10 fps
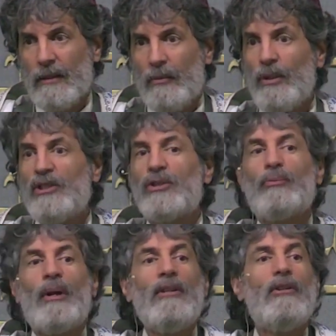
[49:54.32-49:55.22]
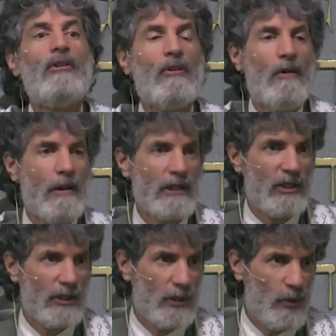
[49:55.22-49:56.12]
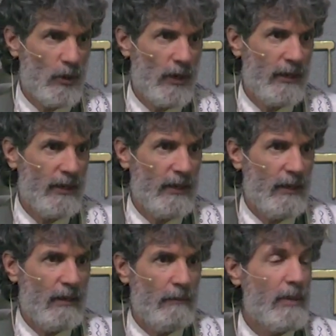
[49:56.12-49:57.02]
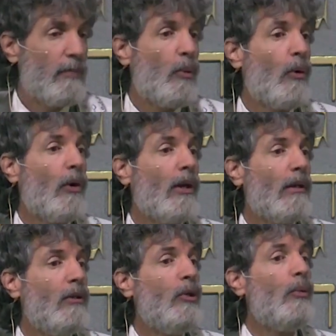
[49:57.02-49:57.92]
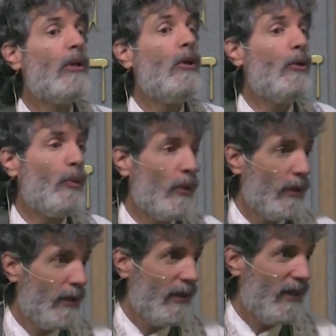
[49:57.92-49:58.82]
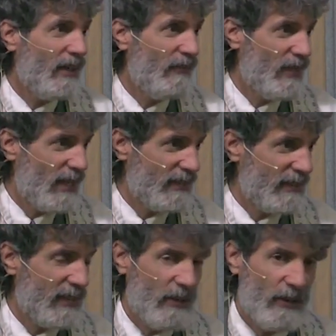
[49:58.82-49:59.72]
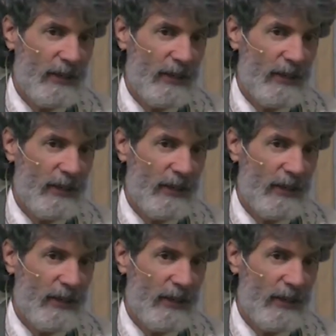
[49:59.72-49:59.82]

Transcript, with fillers: We surrender your heart to the Lord. Be born anew, anew, if necessary.